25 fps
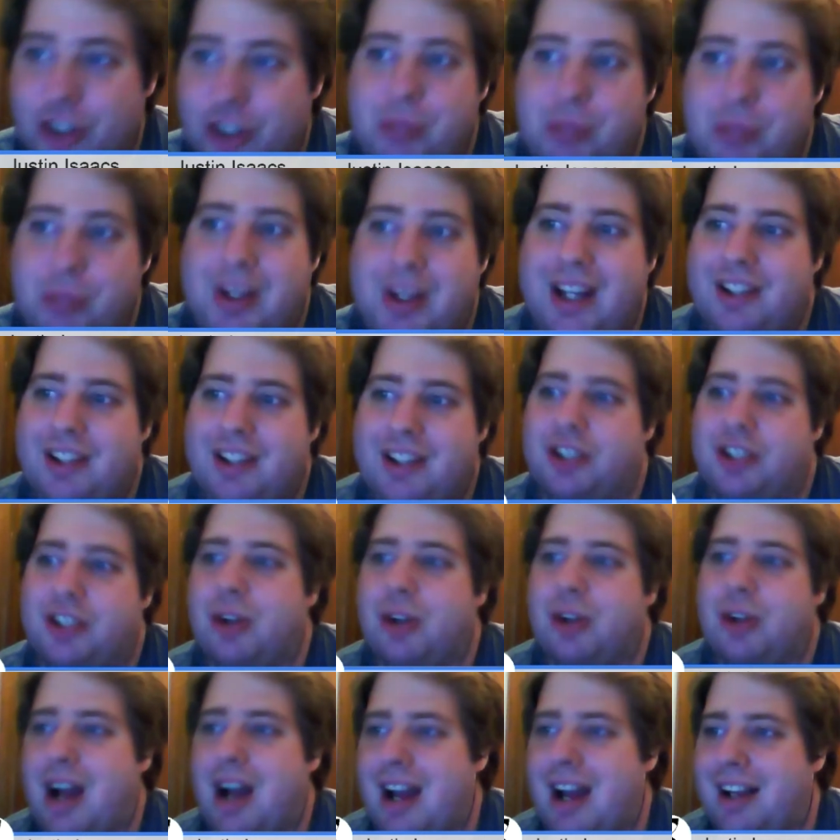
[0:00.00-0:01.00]
began to
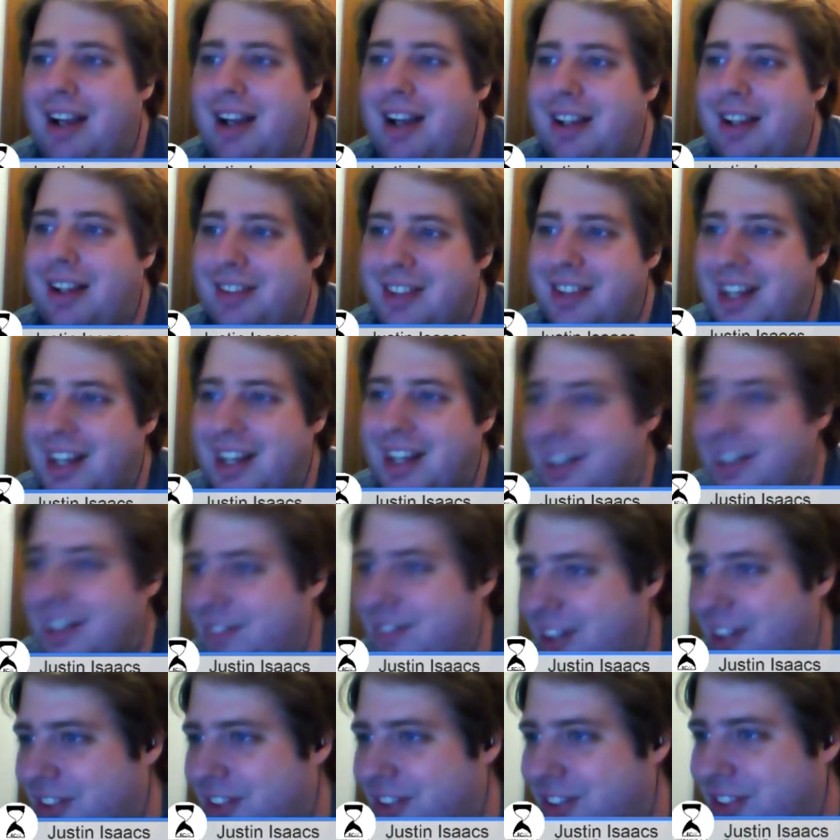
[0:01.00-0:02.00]
cry, and the negative
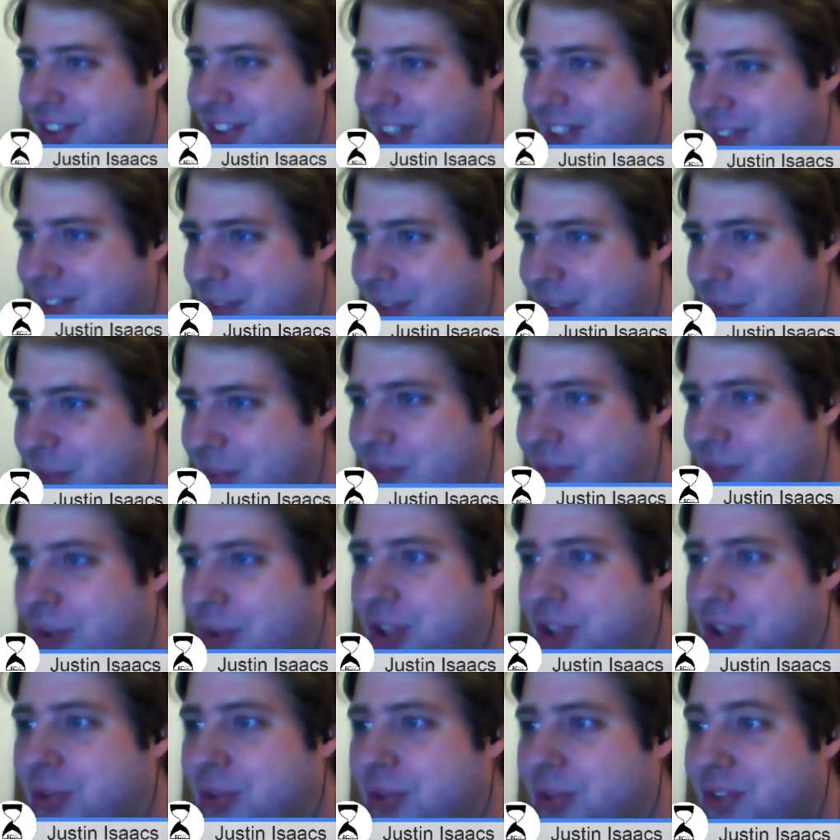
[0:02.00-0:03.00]
energy from her
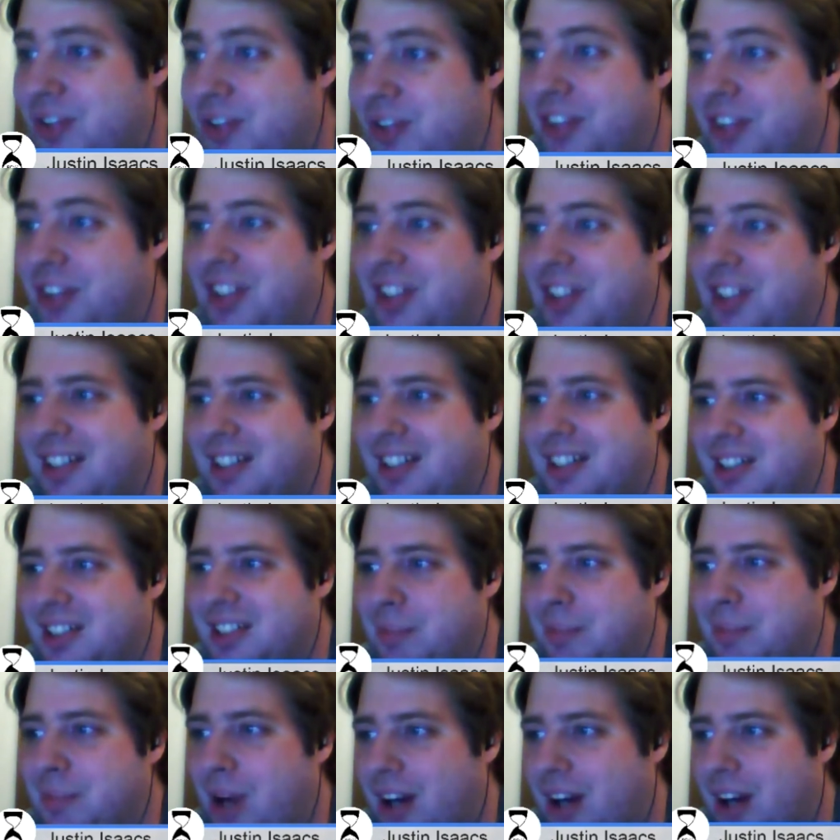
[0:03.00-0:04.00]
voice was felt against the
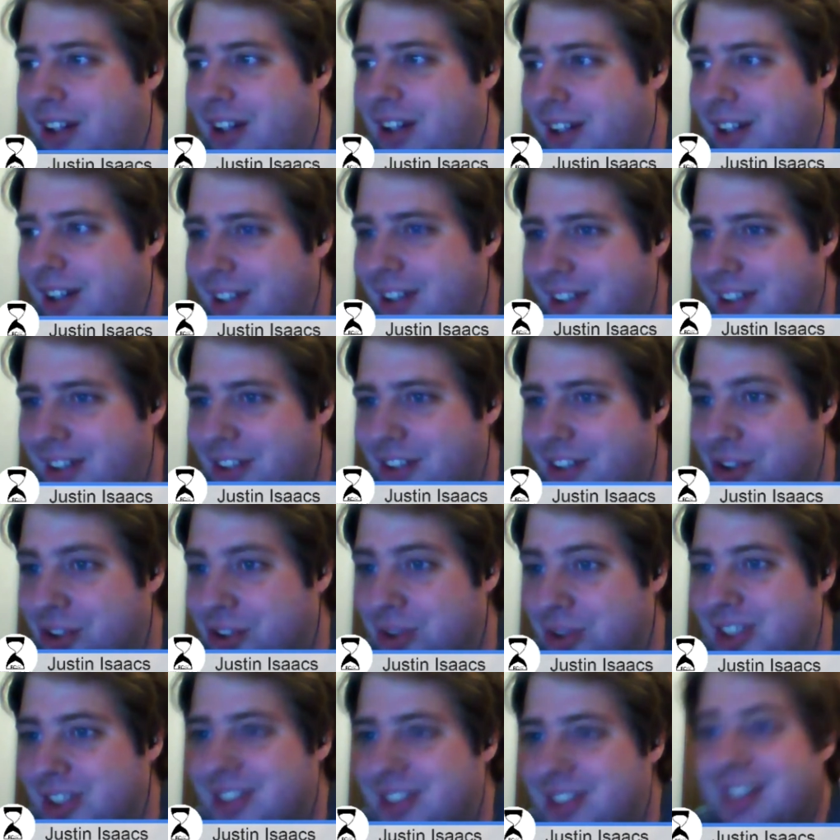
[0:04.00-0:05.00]
bark. The
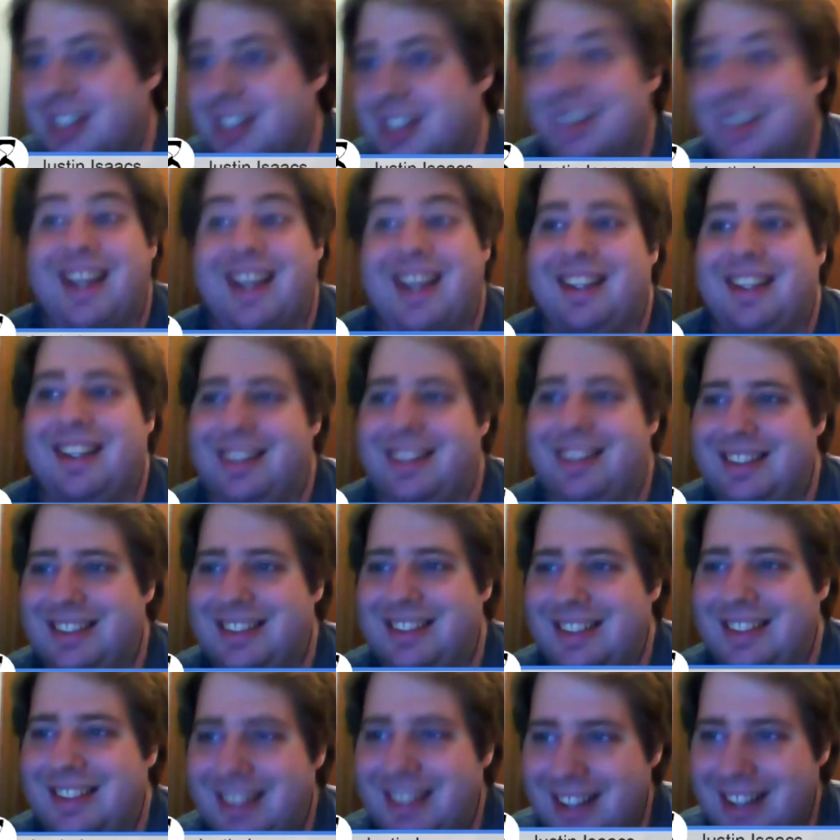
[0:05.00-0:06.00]
trees didn't like this.